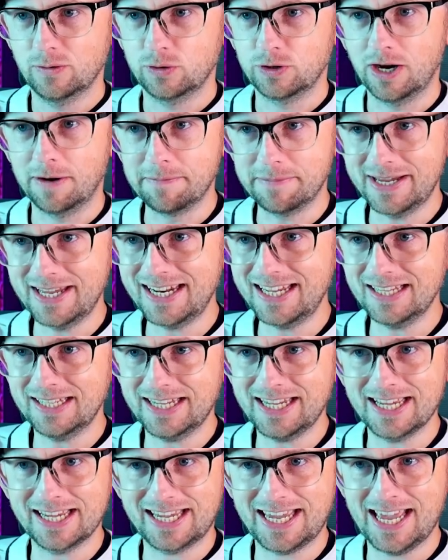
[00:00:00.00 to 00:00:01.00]

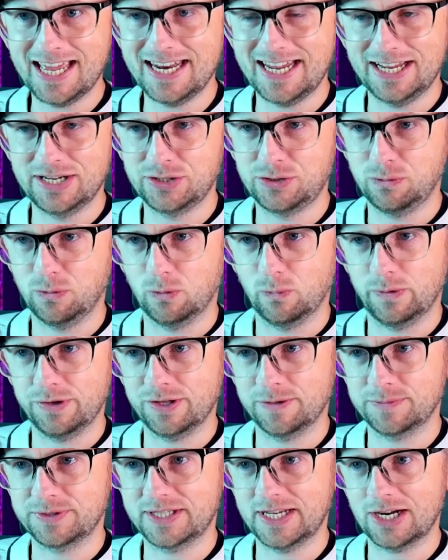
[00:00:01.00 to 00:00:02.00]
Immediately again into a
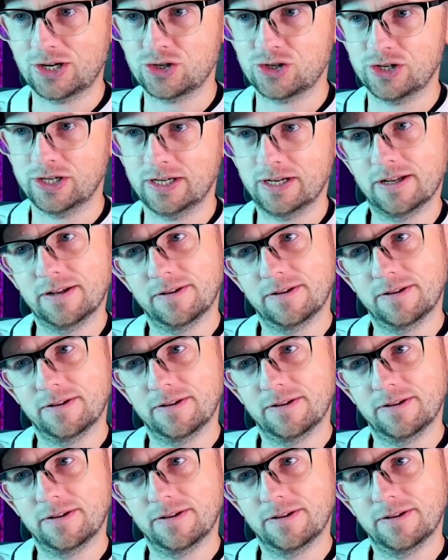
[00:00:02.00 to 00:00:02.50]
rhythm section,